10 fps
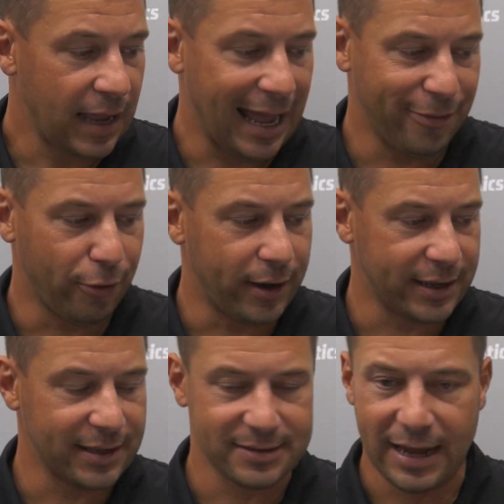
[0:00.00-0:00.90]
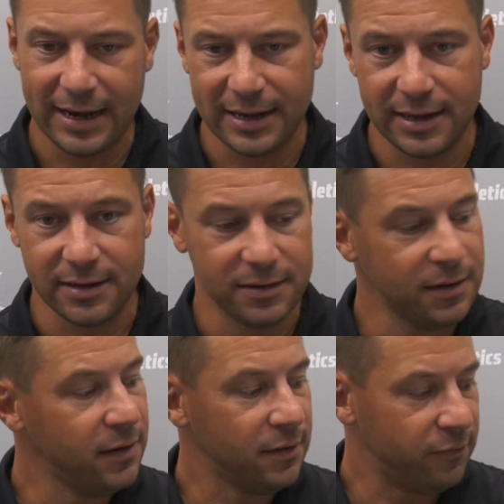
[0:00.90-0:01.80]
Athletic at tight end,
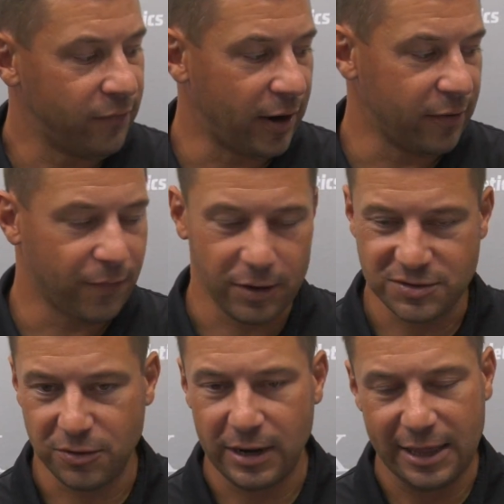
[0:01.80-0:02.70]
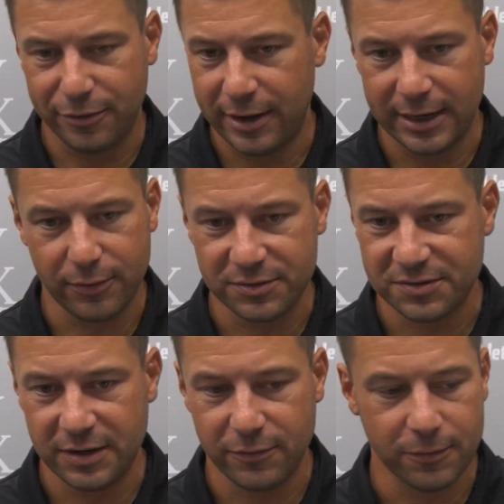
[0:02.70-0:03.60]
very versatile and athletic at
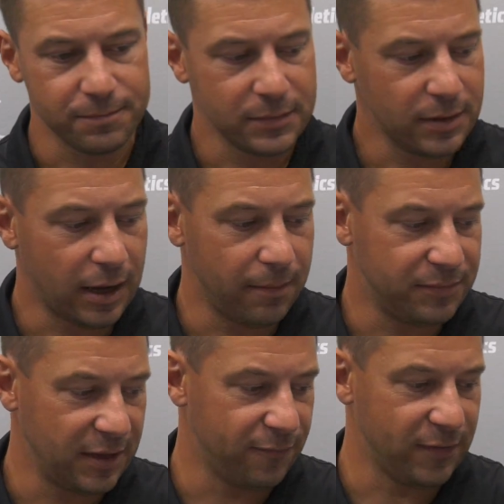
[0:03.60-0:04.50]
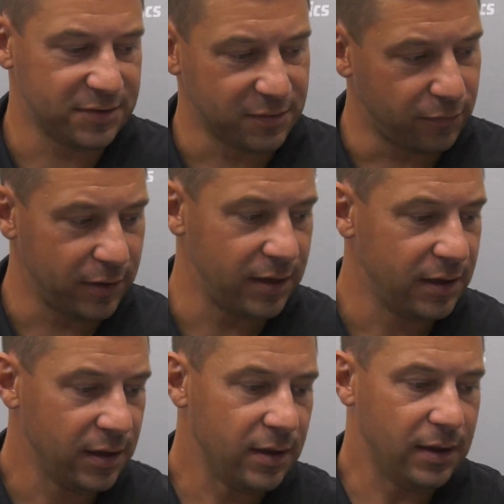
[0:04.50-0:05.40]
receiver.
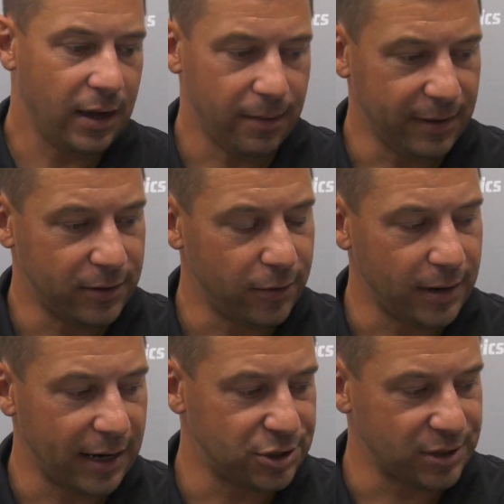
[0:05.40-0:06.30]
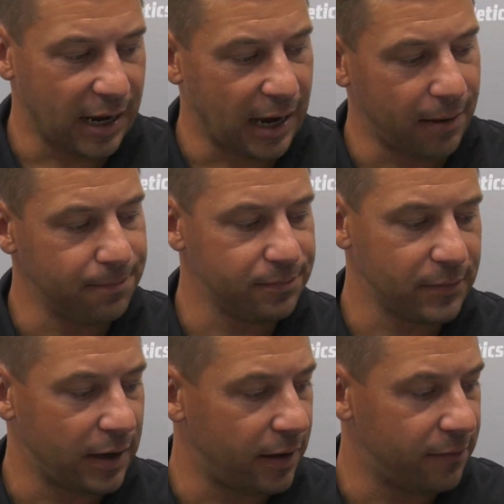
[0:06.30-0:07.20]
Defensively, they do a nice job.
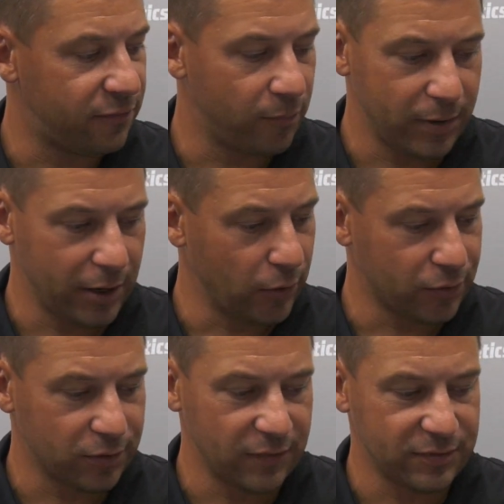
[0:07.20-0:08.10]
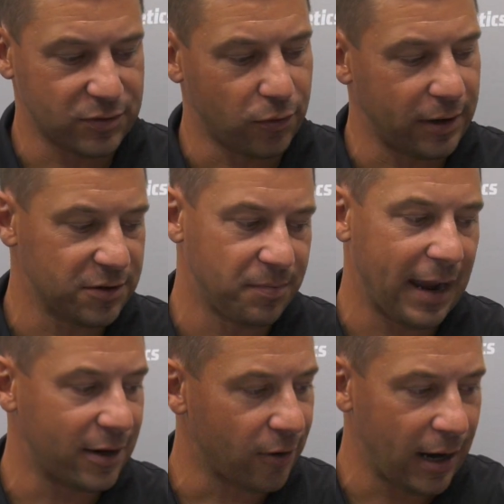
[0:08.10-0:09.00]
Familiar with their defense coordinator's
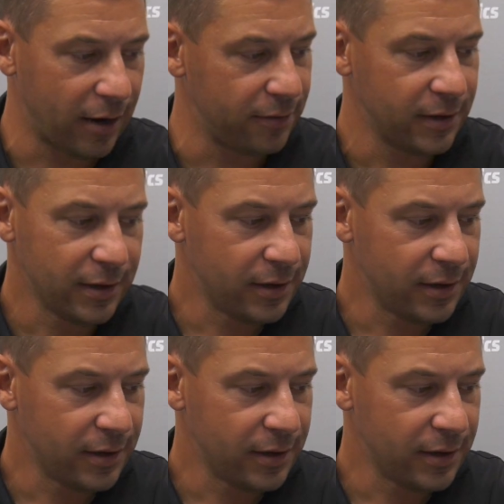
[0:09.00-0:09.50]
background.